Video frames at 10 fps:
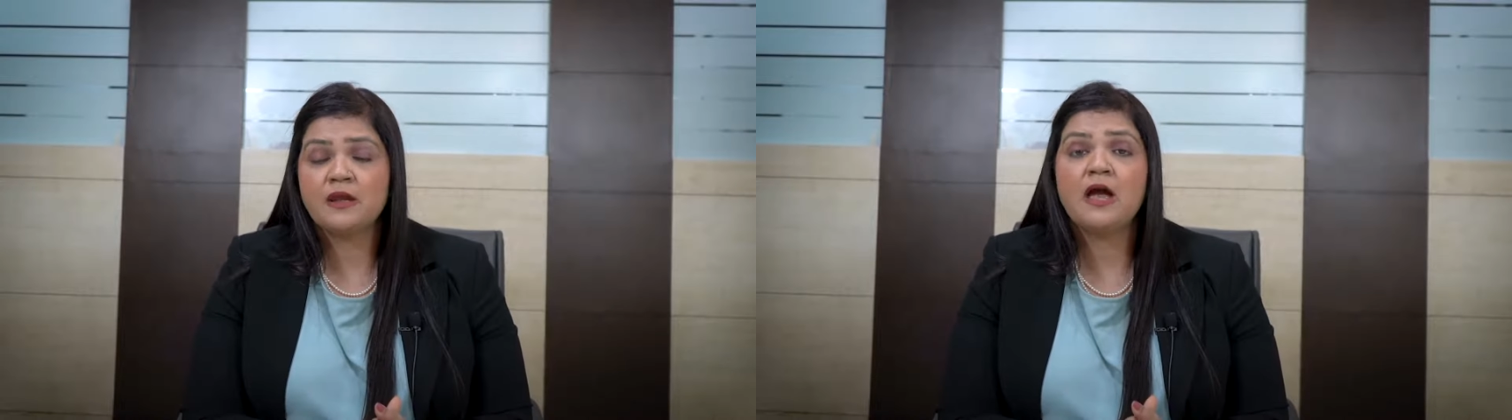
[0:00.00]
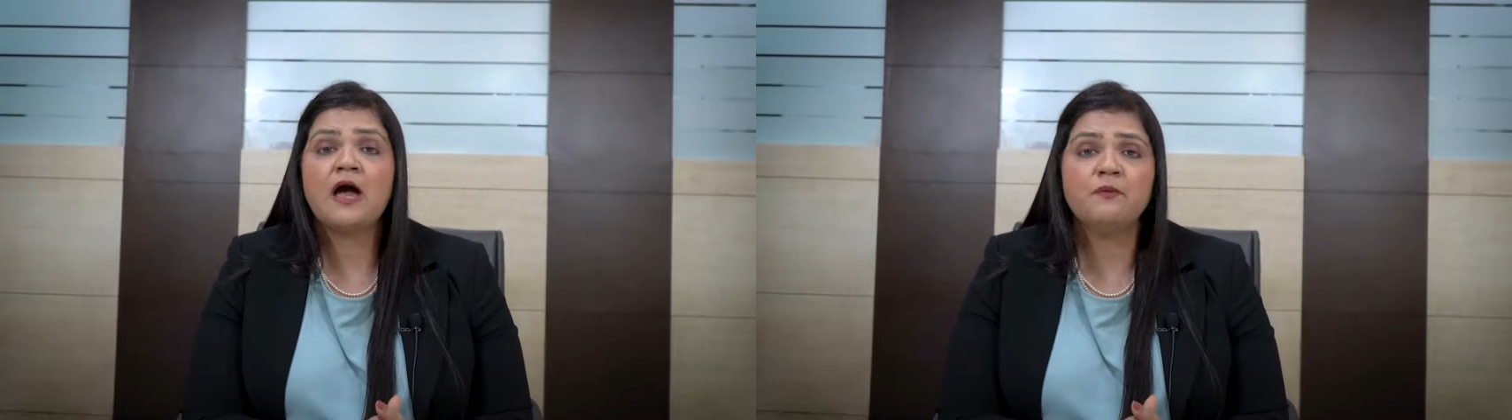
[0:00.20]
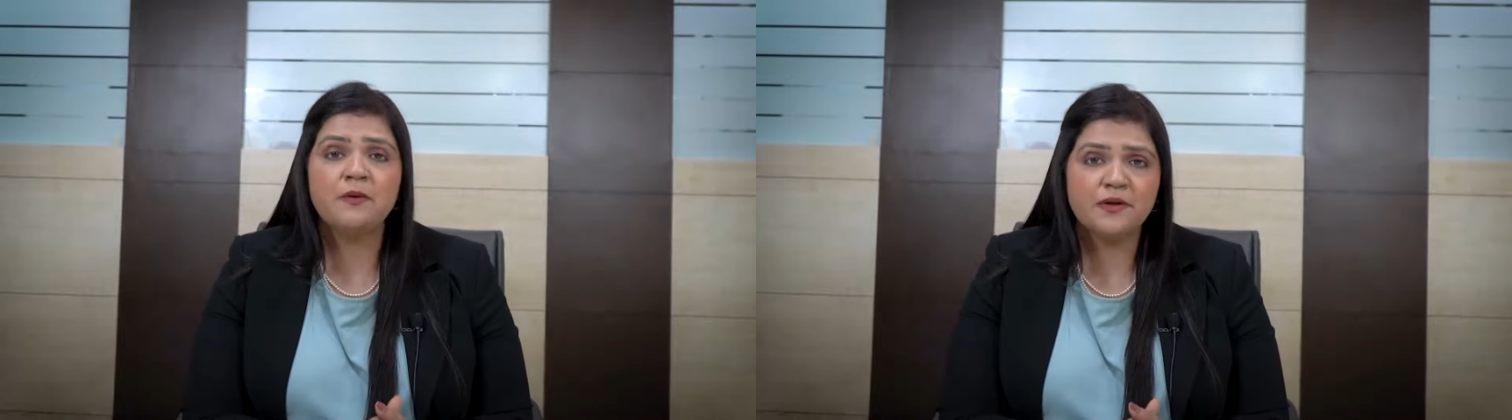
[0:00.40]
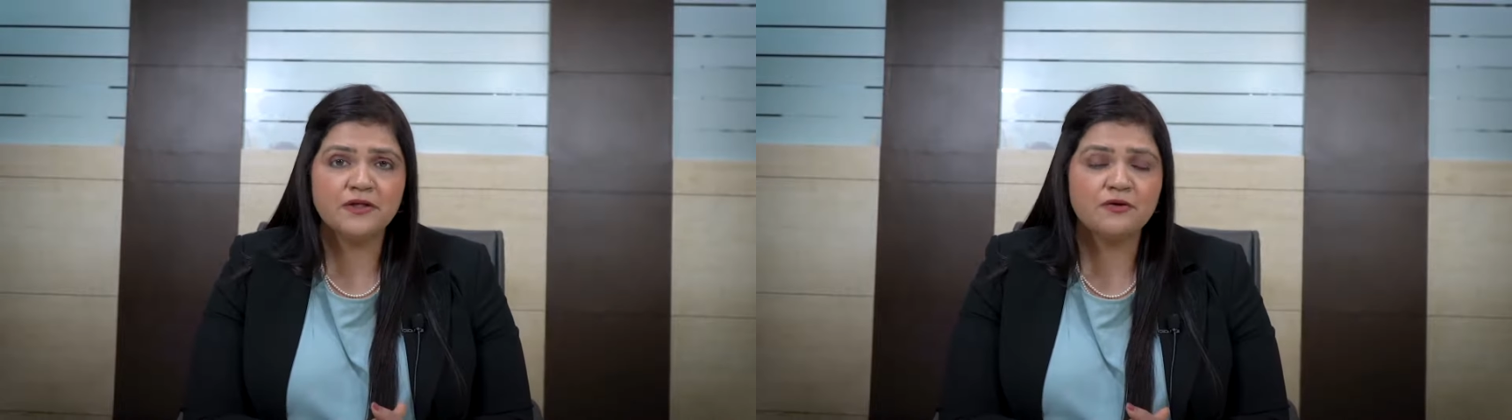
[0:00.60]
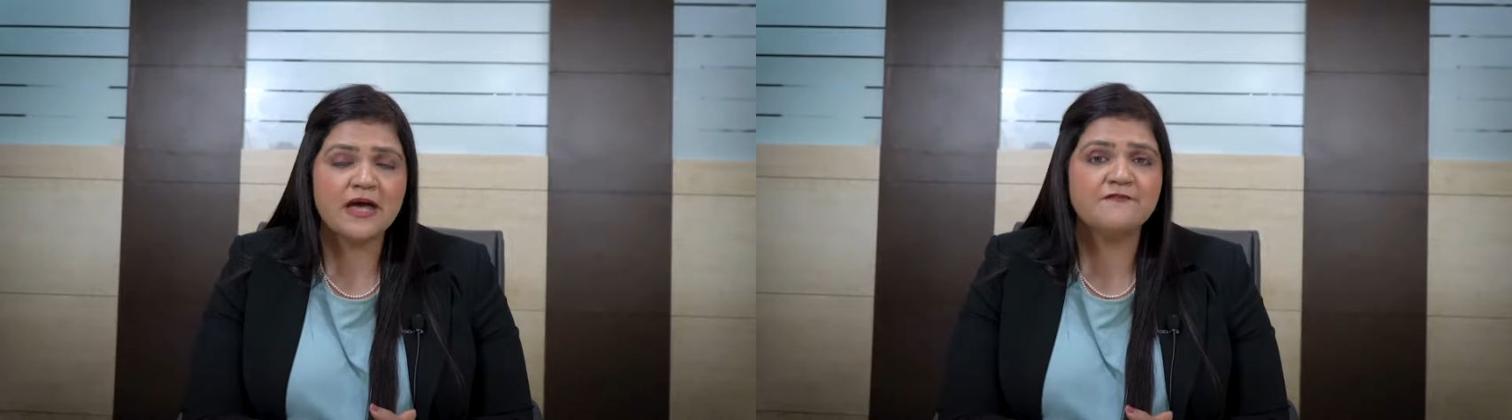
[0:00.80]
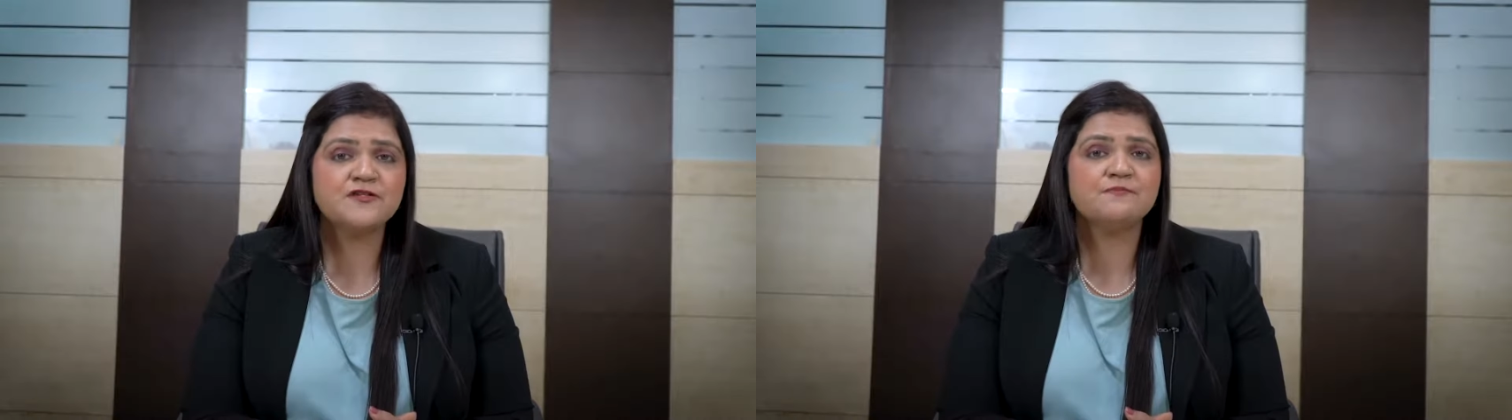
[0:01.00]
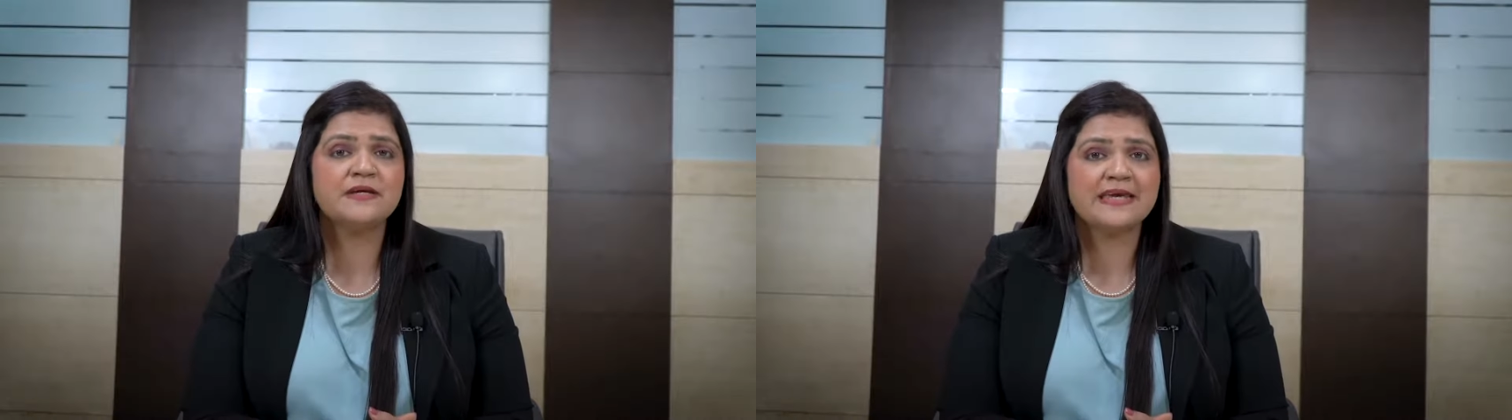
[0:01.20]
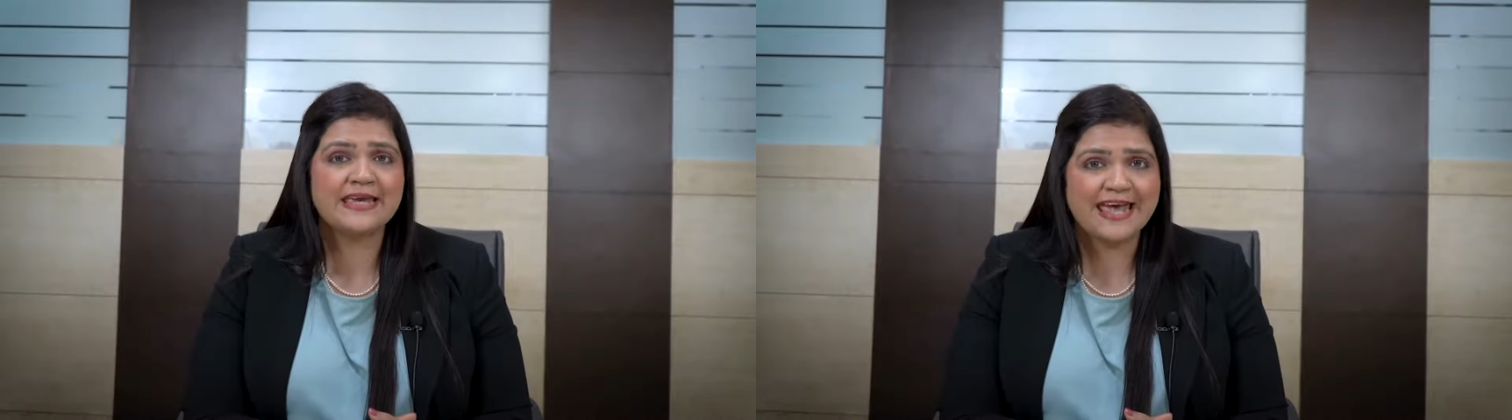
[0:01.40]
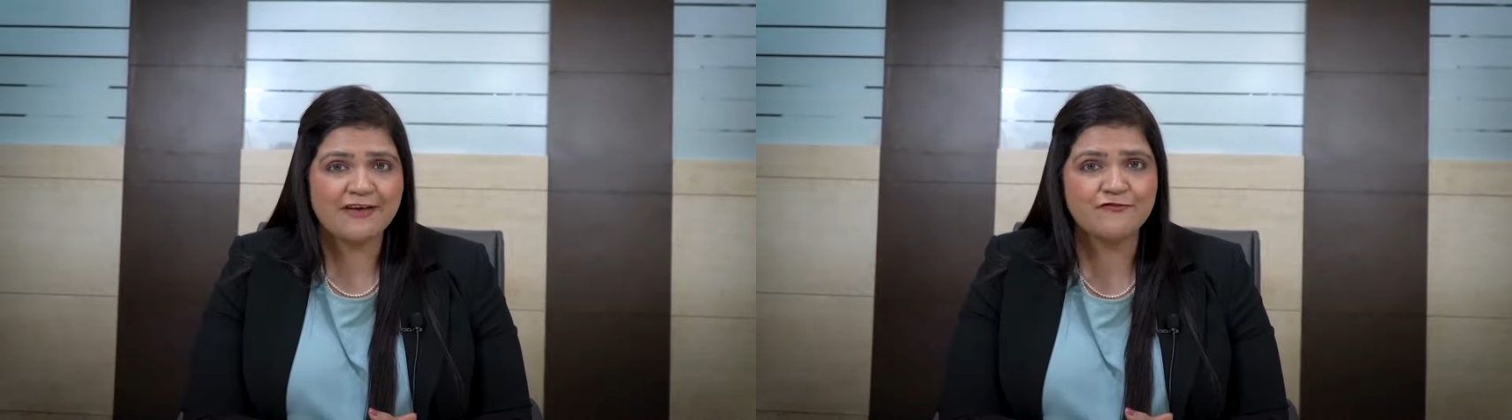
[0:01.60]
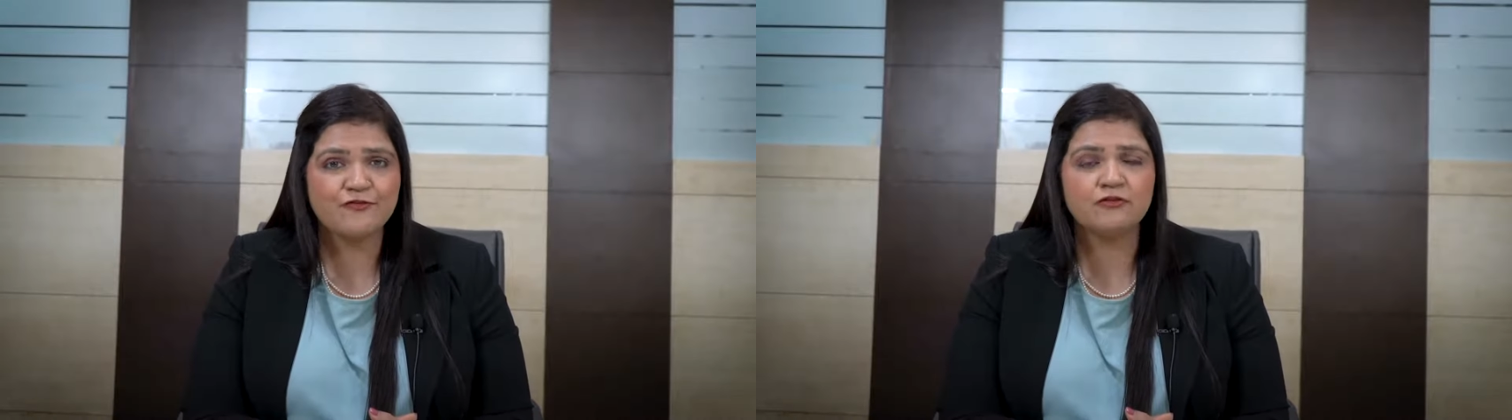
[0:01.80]
However, you have to be
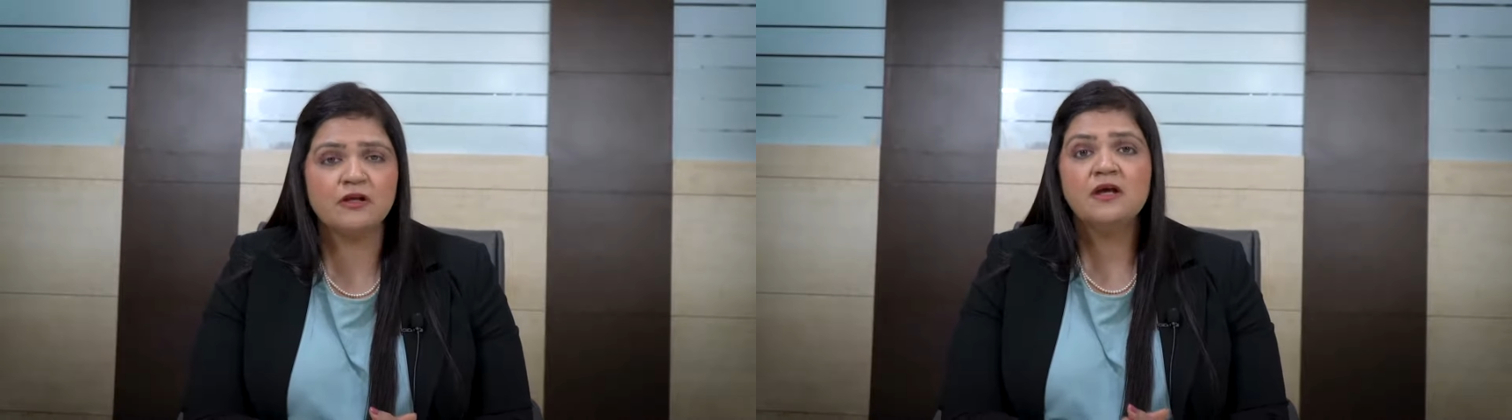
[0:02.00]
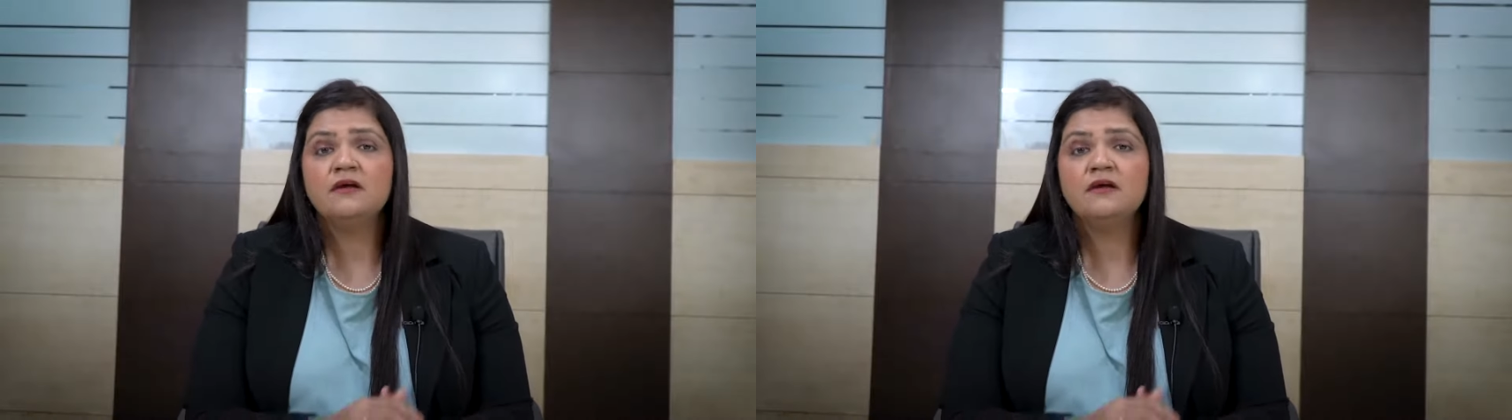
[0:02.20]
careful